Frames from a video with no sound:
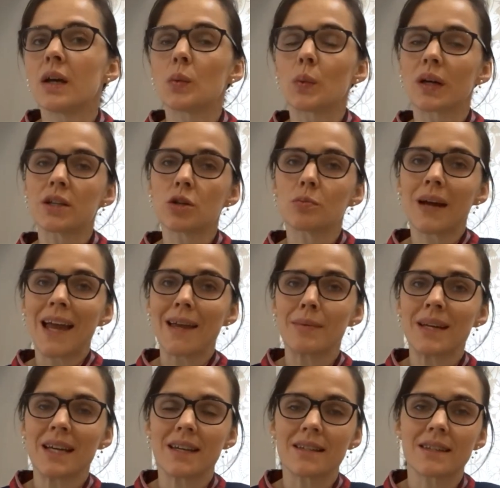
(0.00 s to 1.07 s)
When your
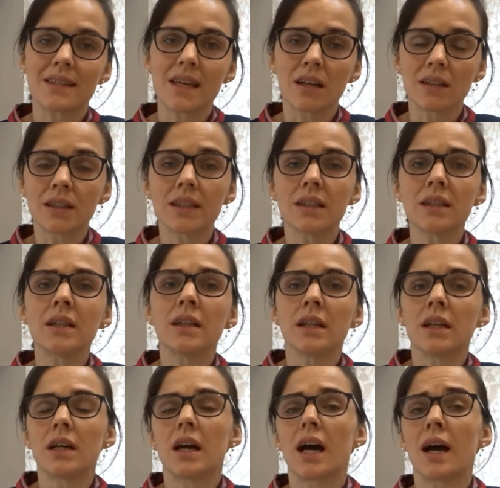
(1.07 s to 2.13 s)
baby is younger,
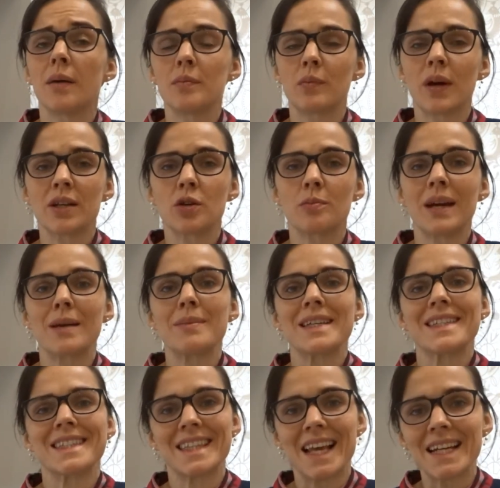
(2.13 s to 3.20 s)
when your baby
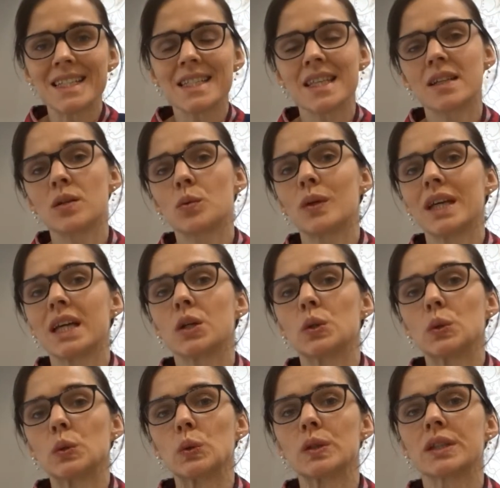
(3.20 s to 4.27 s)
is less than a week
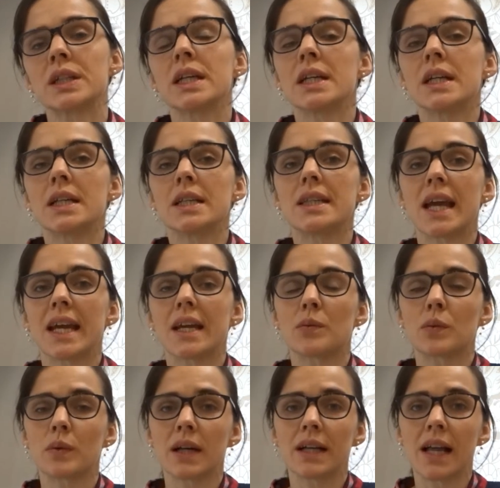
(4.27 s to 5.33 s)
old, they
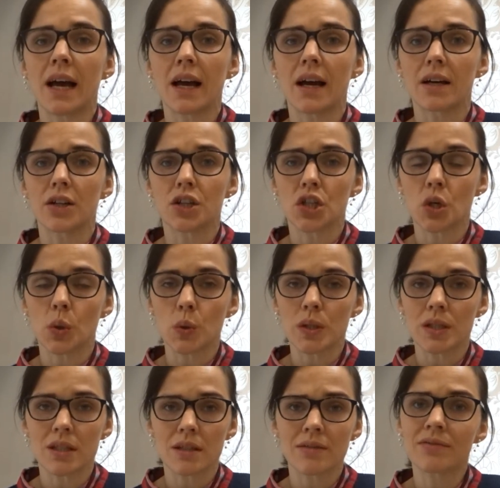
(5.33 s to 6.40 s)
will show
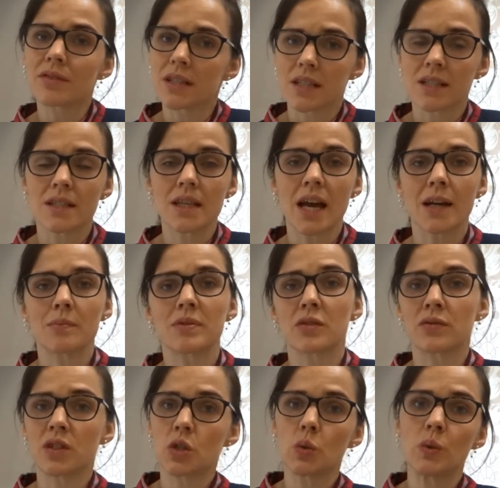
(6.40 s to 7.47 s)
different types of
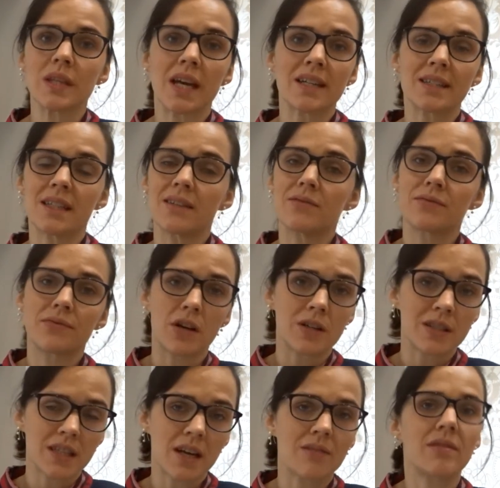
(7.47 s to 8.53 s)
stools, as they
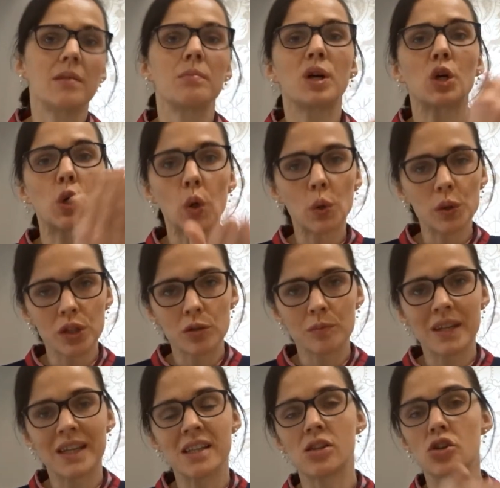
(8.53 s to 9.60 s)
first have the meconium,
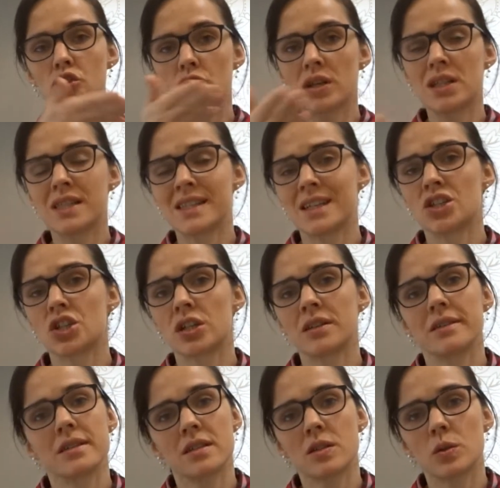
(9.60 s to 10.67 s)
then the
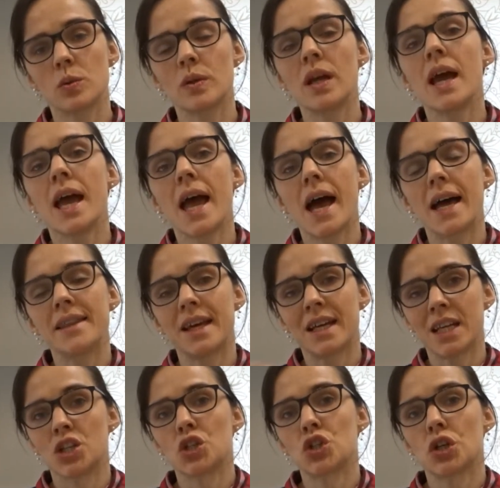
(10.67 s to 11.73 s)
transitional stool, and then
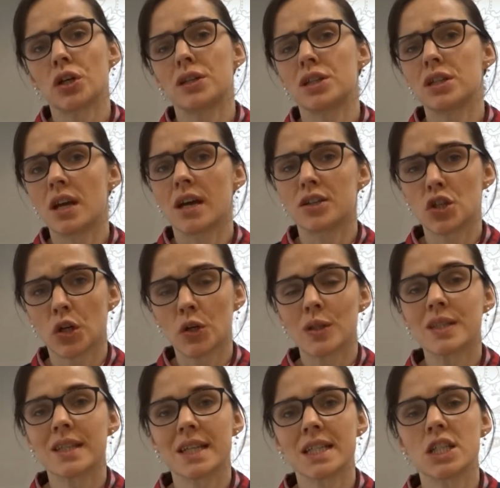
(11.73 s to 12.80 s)
it
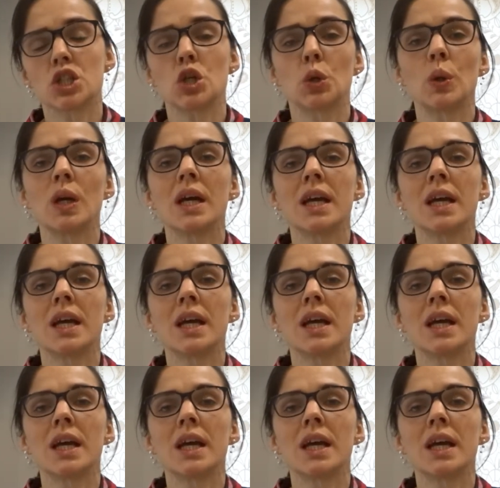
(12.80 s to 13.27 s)
turns into